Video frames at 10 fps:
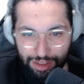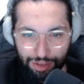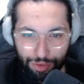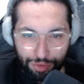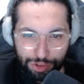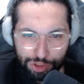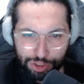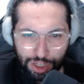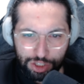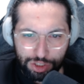different
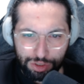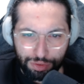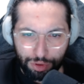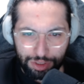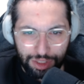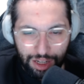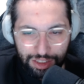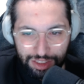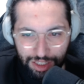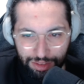visualizations for a data
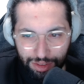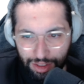set.